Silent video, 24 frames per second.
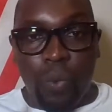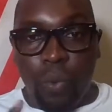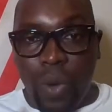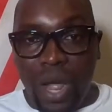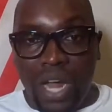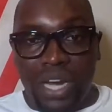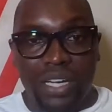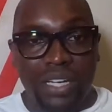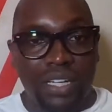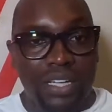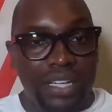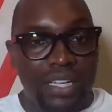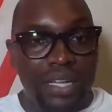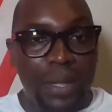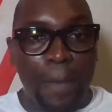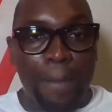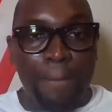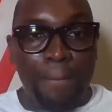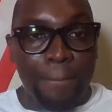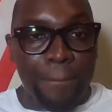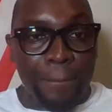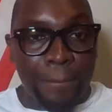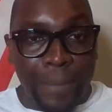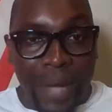One,
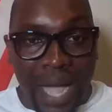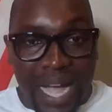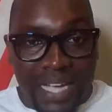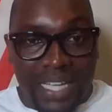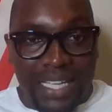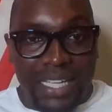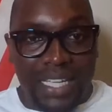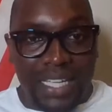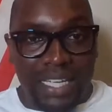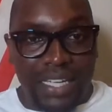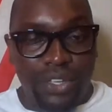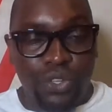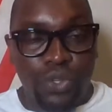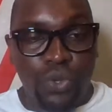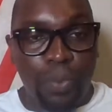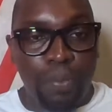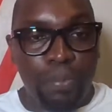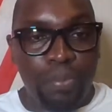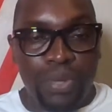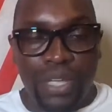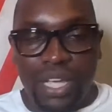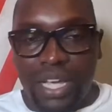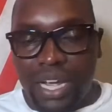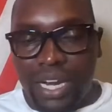parking.
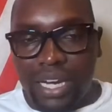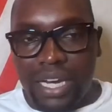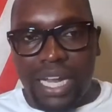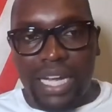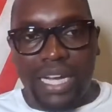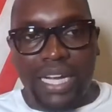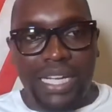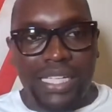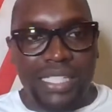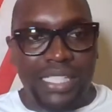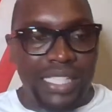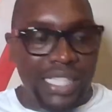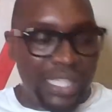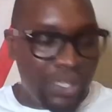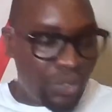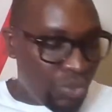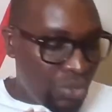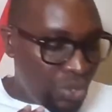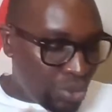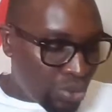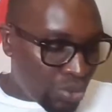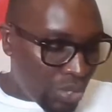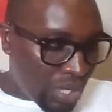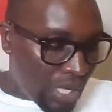You, like I
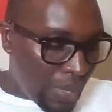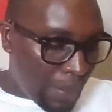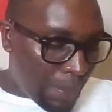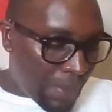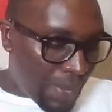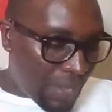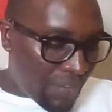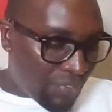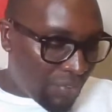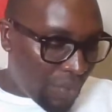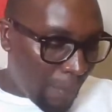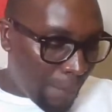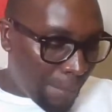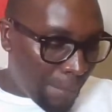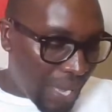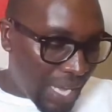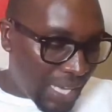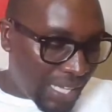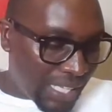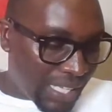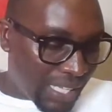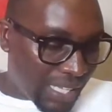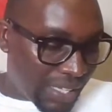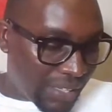said, we usually pay for
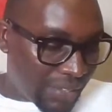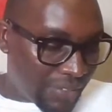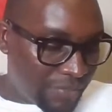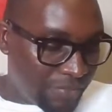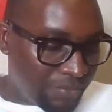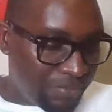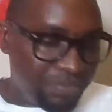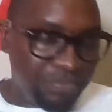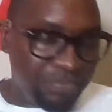parking.